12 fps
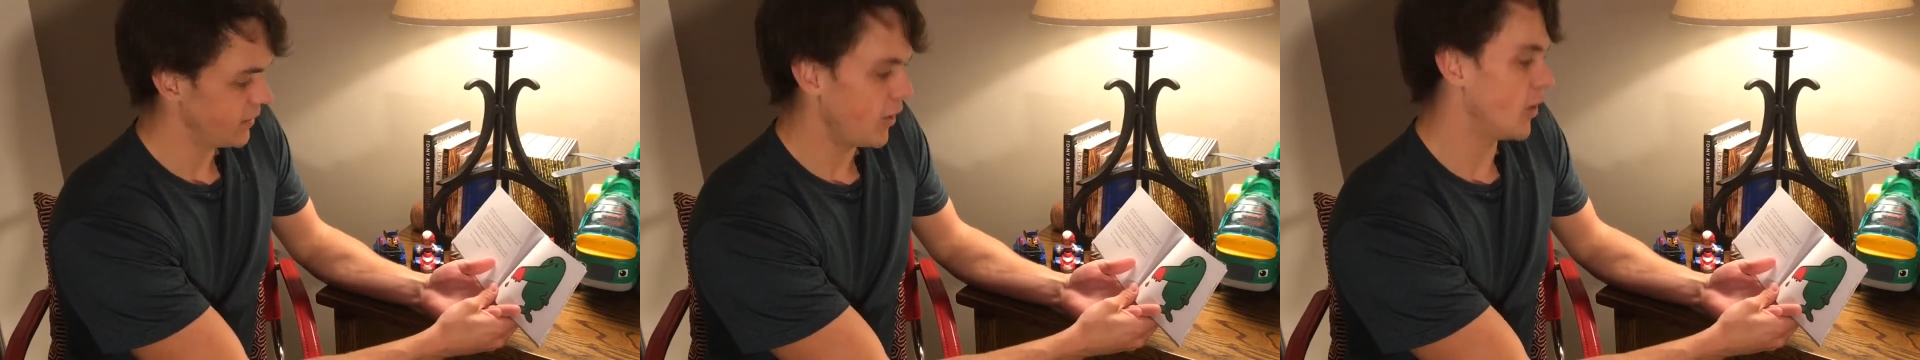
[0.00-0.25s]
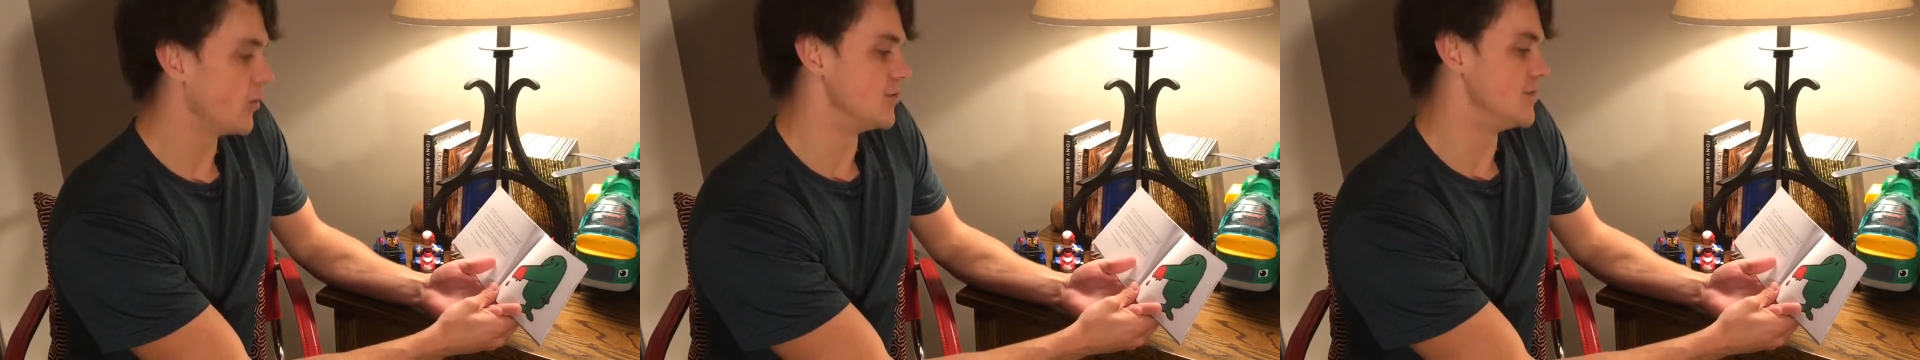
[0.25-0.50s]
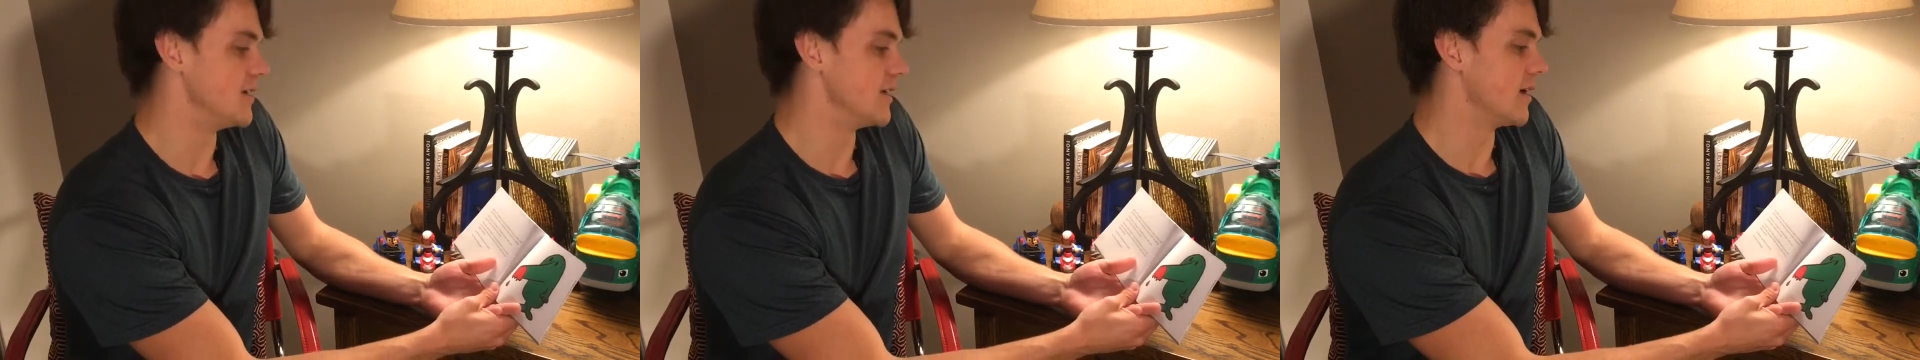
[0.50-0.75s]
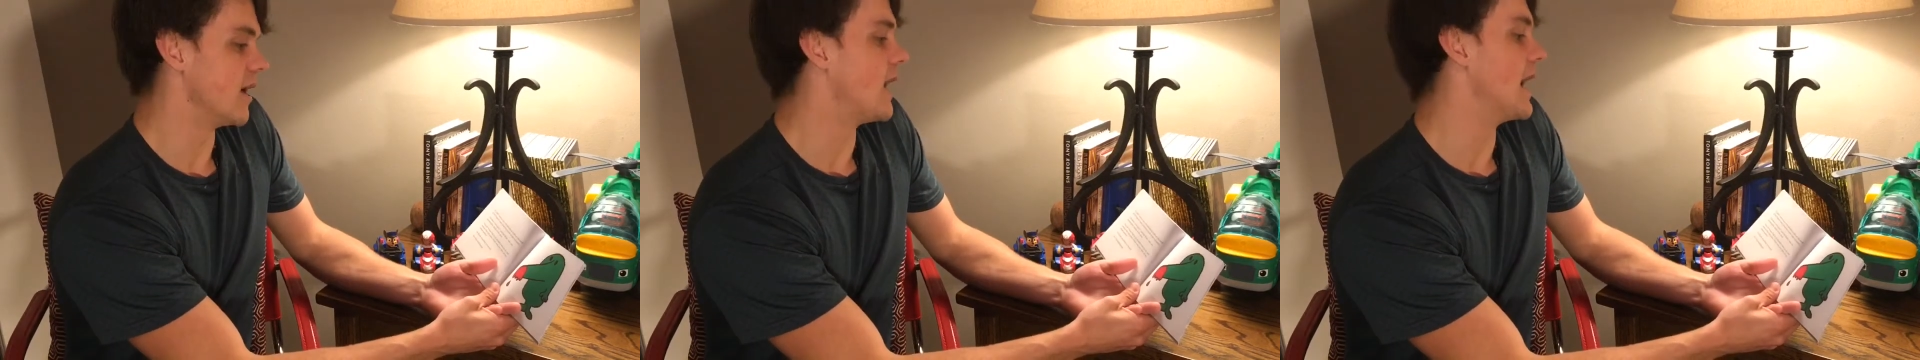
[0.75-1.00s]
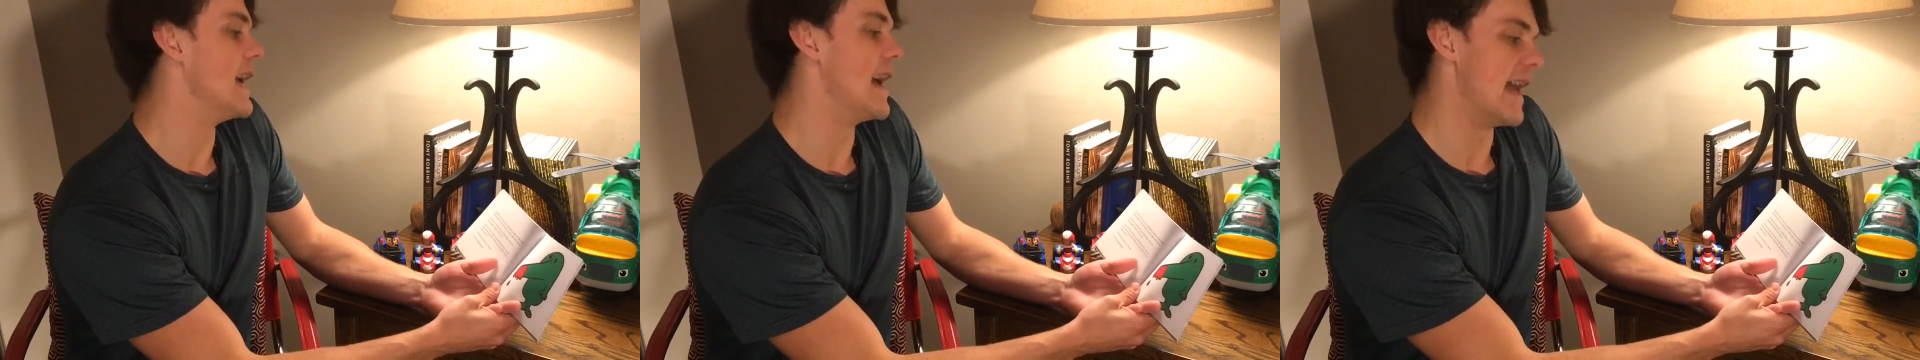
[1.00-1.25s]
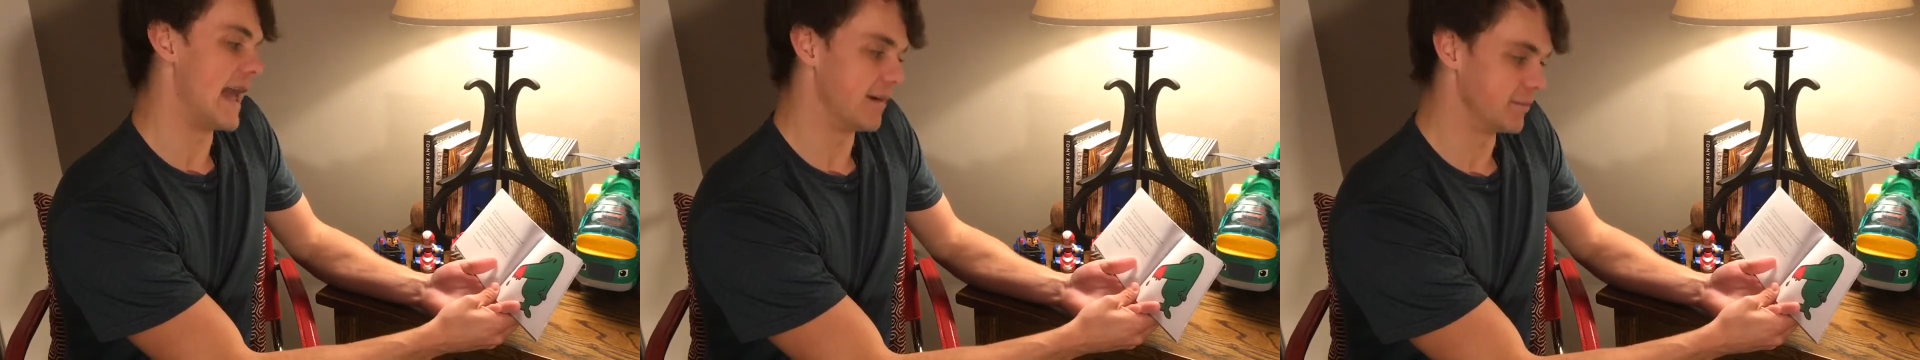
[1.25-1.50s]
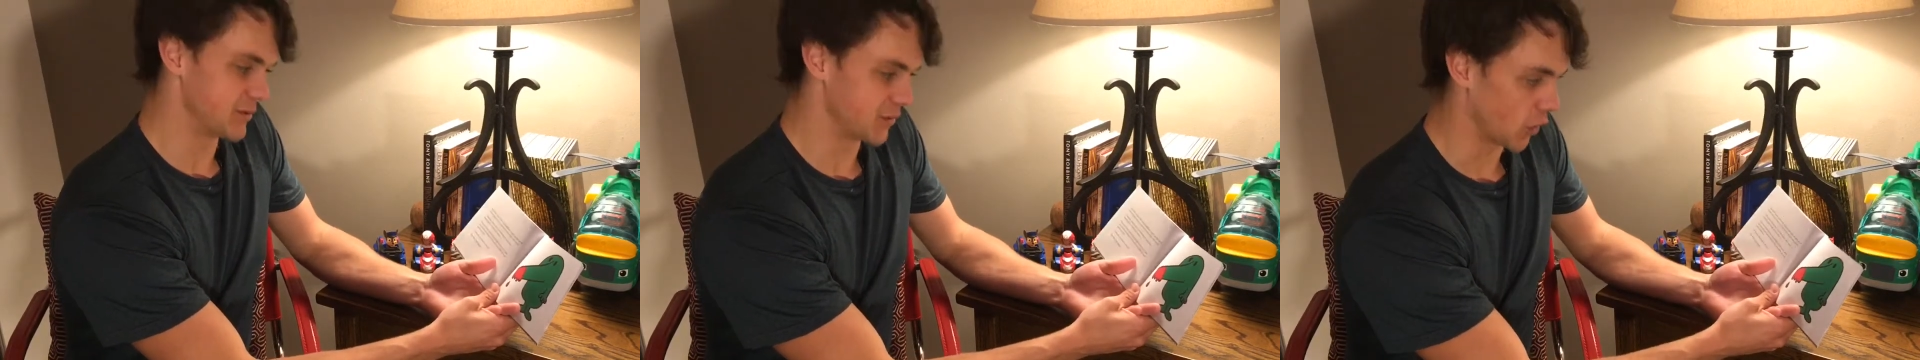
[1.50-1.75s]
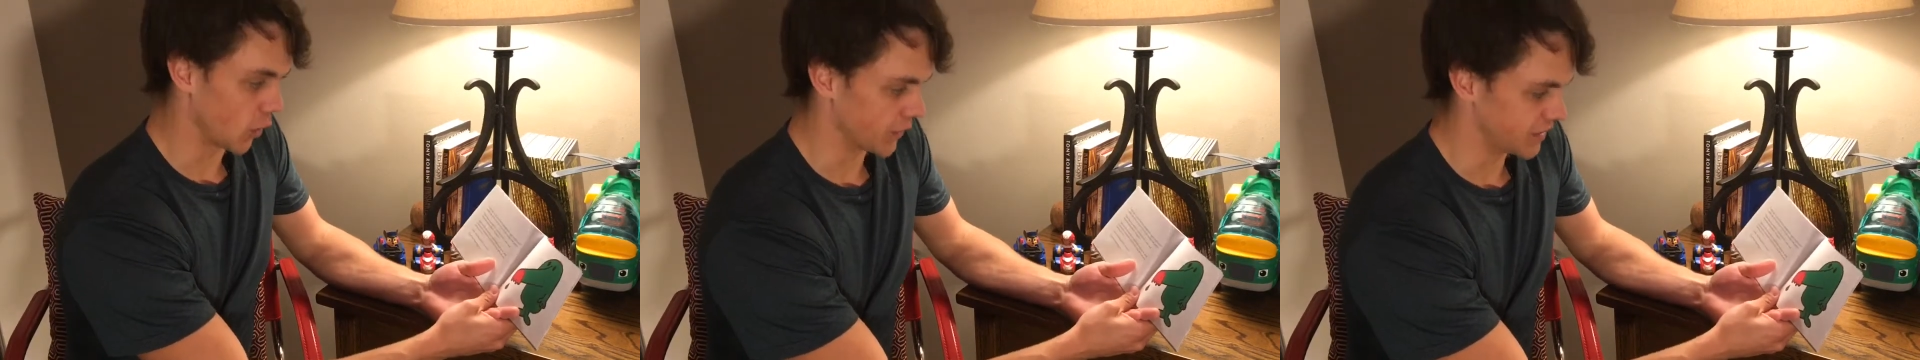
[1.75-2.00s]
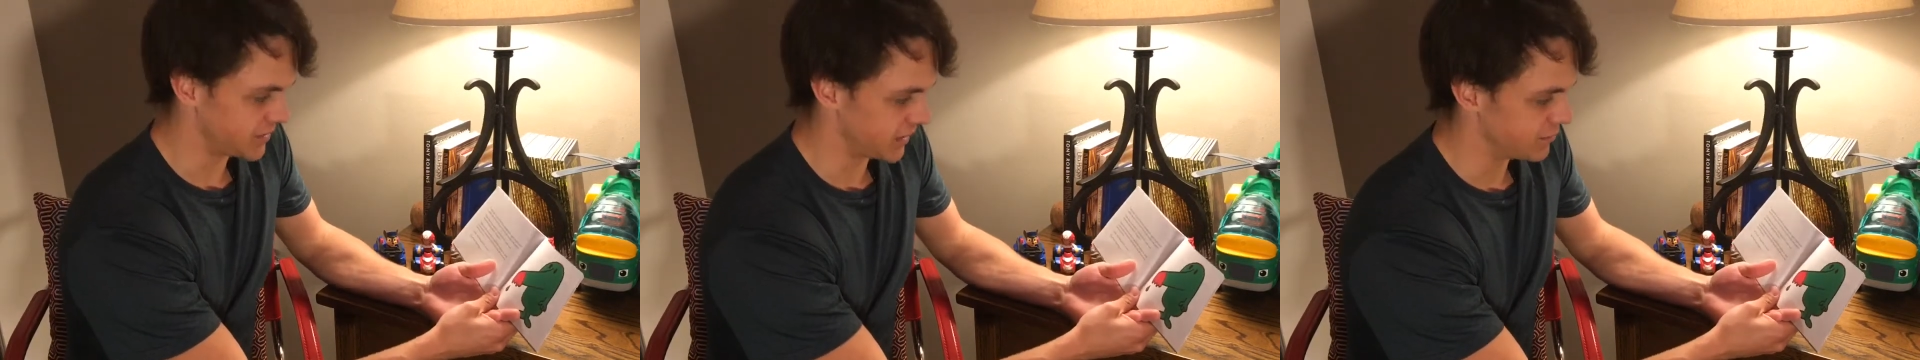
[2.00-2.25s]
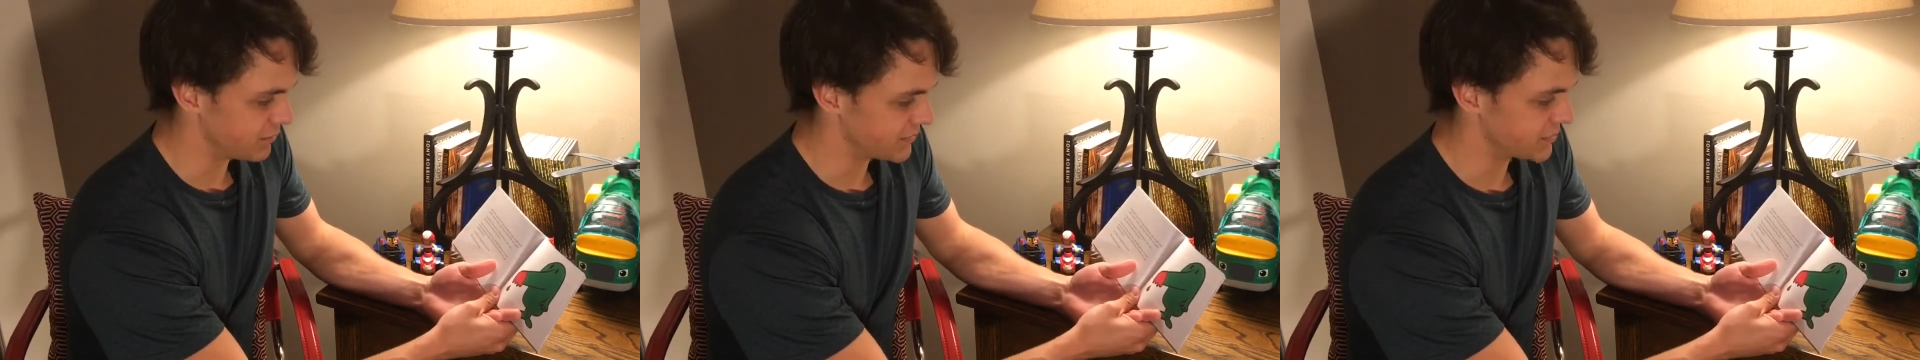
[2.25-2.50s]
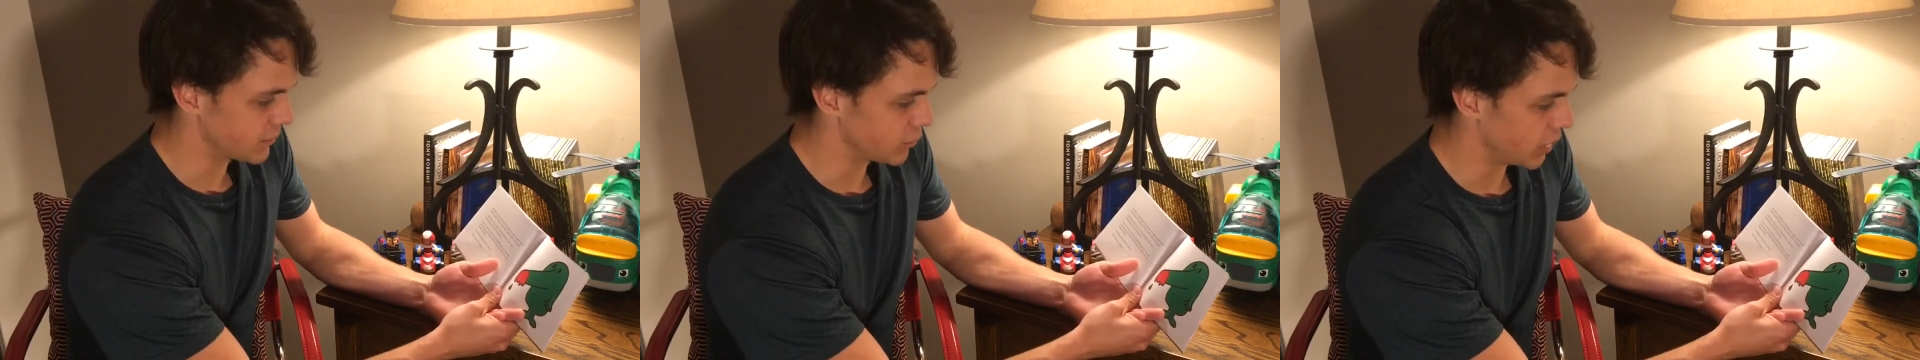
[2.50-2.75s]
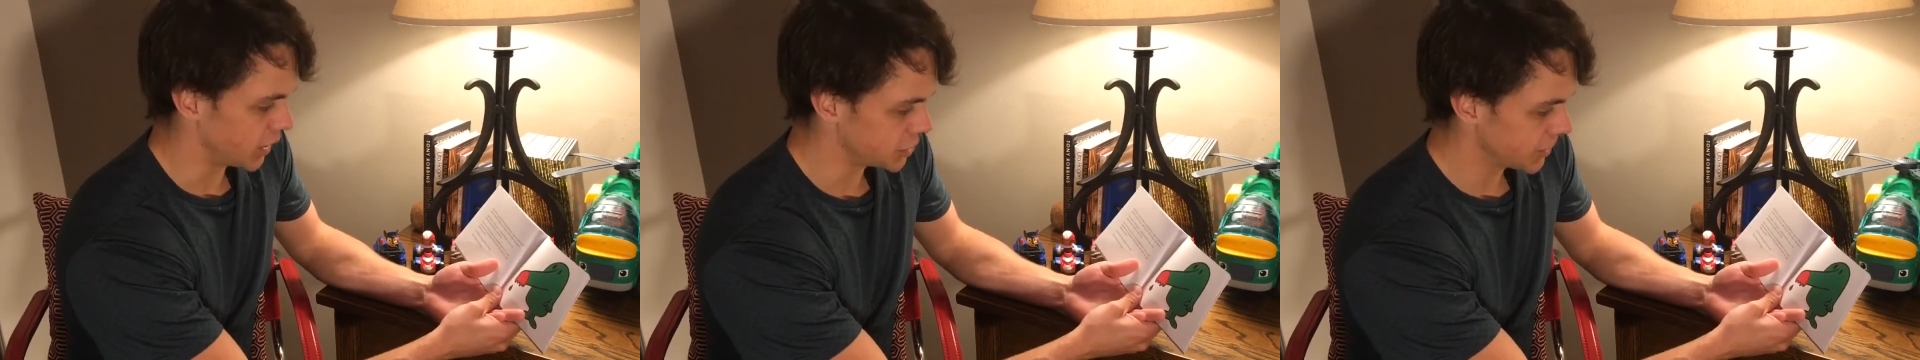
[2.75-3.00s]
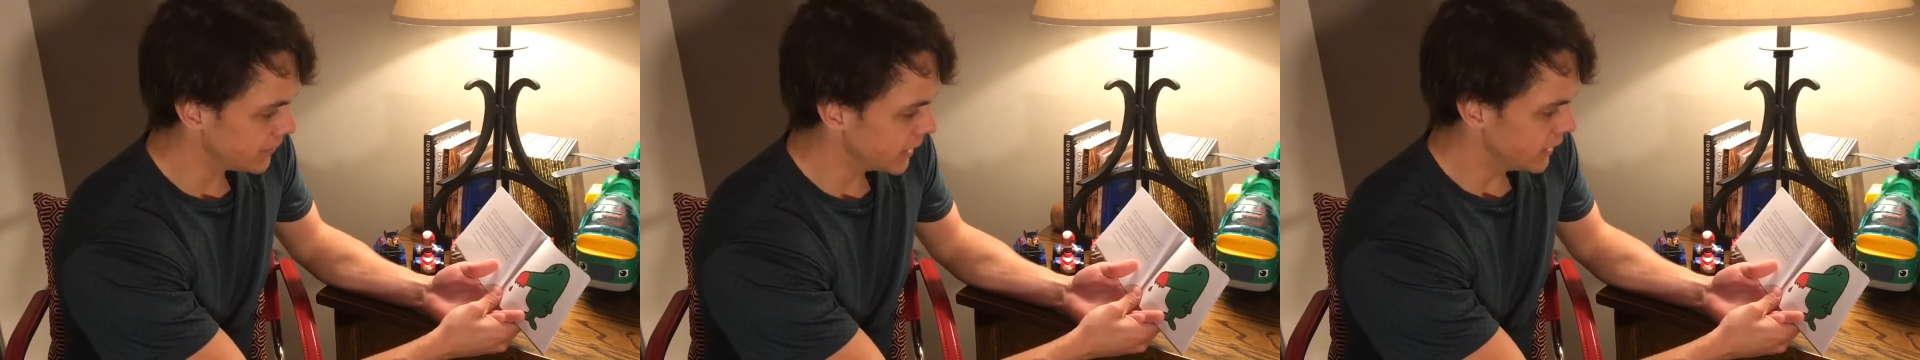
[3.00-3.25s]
Oh dear, I am sorry, said Mr. Brush.